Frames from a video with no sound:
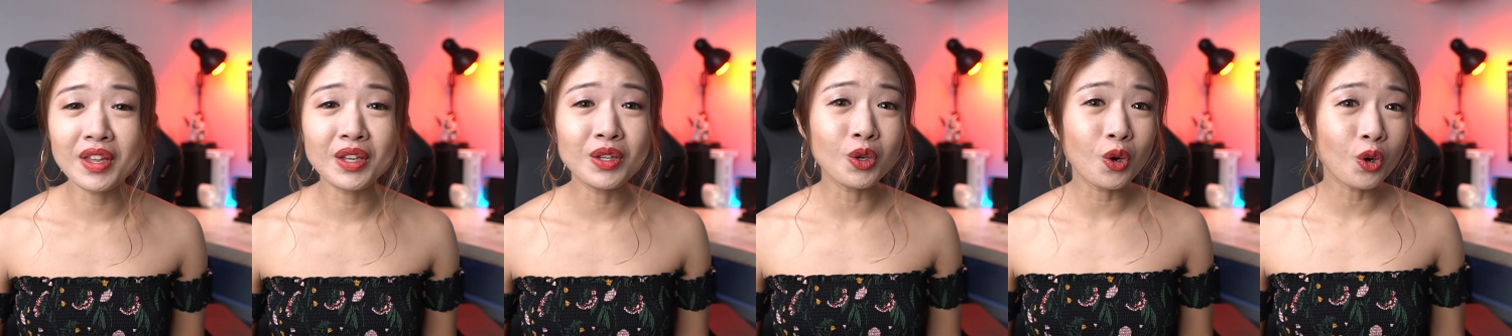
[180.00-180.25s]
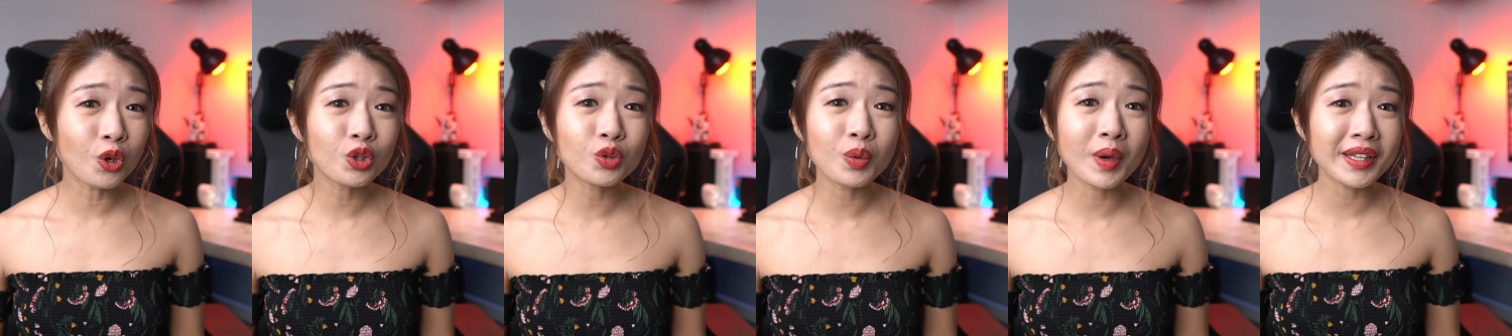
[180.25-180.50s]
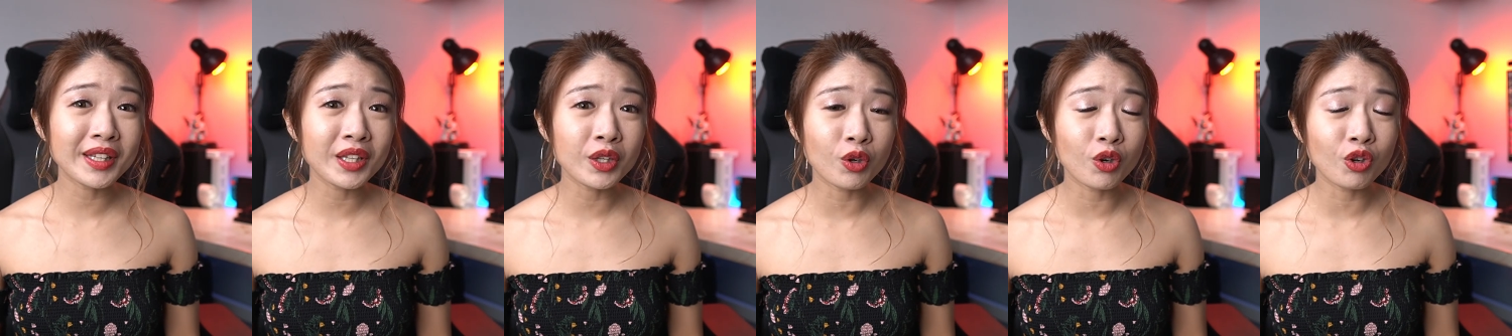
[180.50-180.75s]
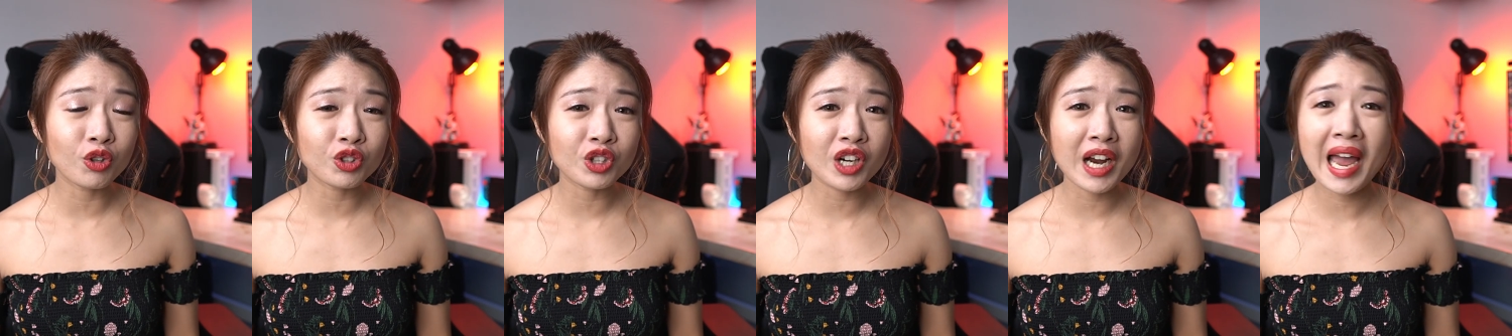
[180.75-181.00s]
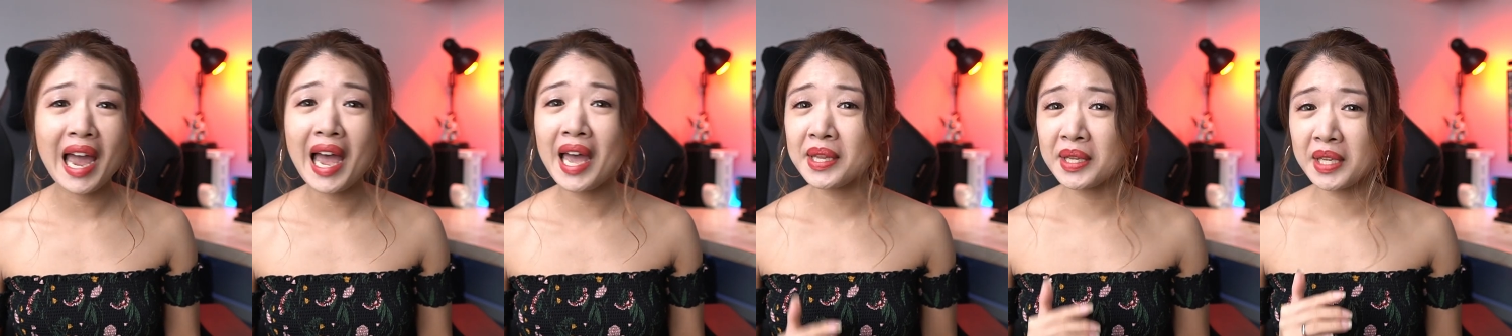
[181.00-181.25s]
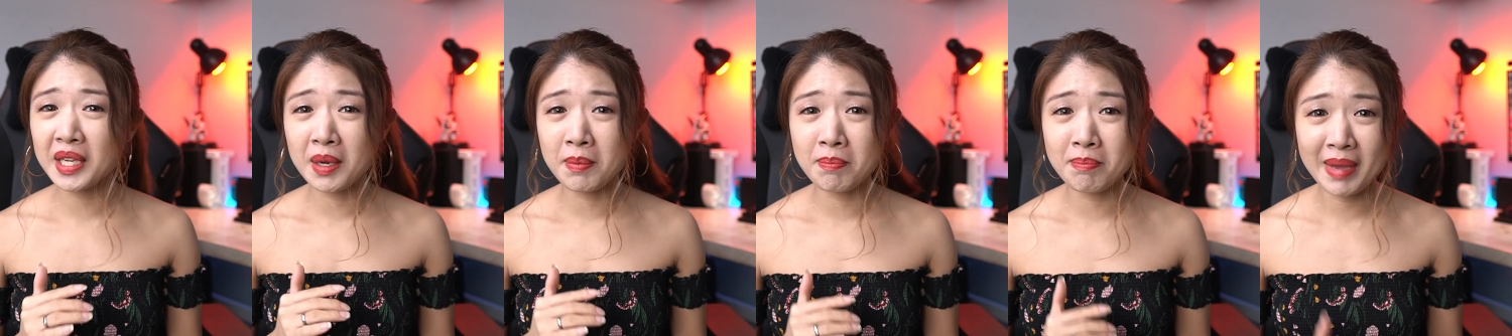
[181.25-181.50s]
Note 20 Ultra has
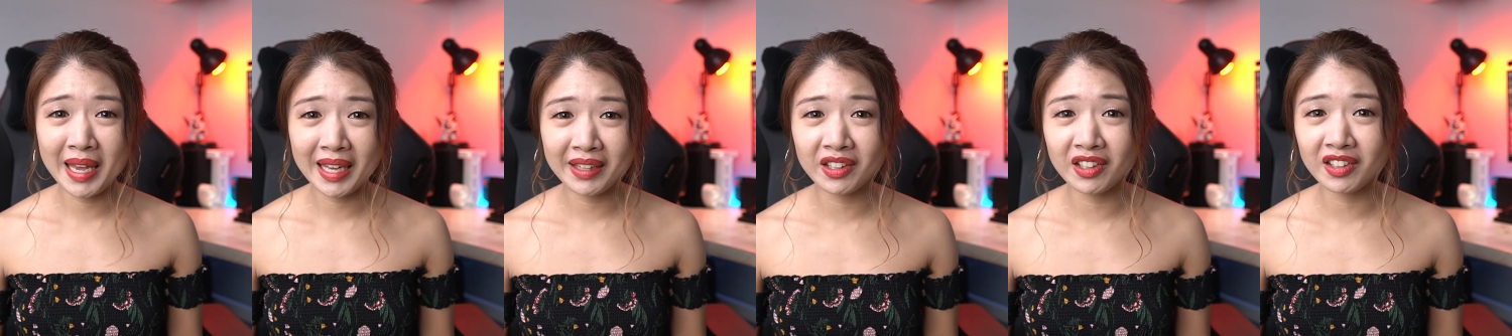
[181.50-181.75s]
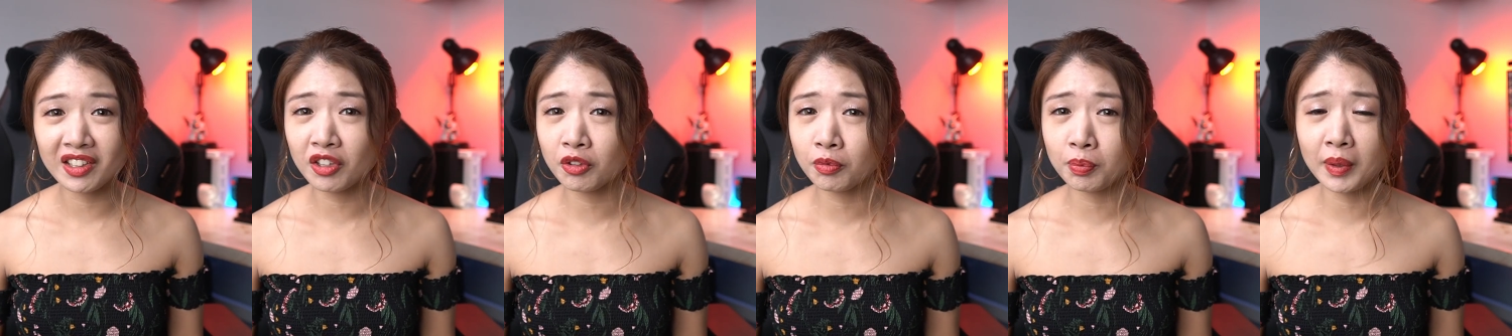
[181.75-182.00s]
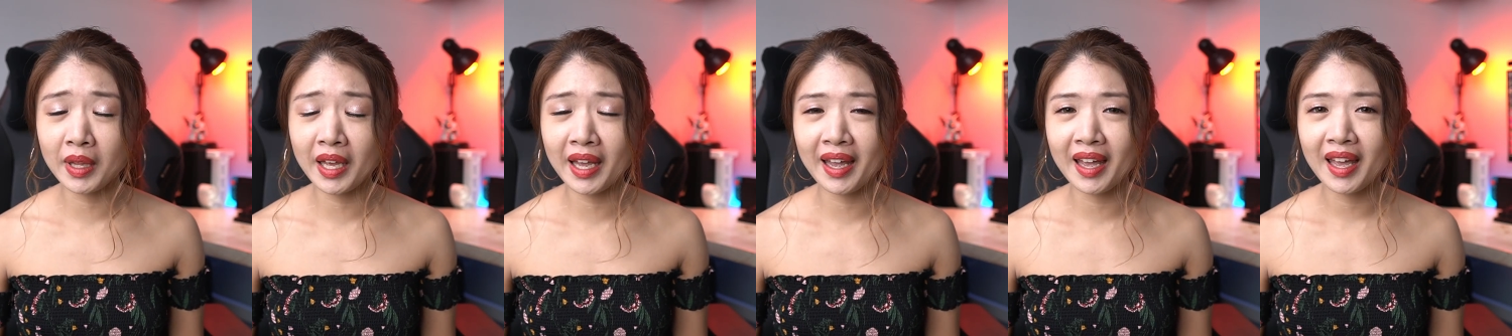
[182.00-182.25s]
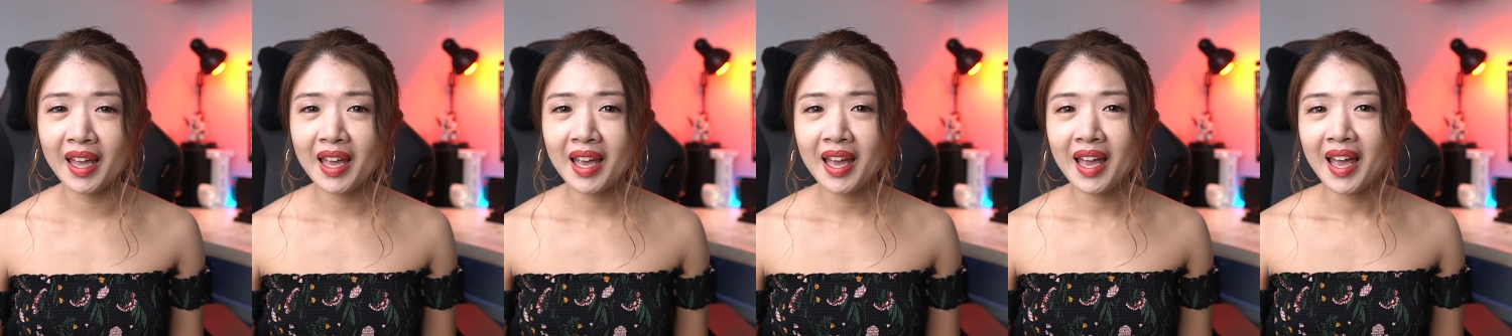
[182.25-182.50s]
an amazing display,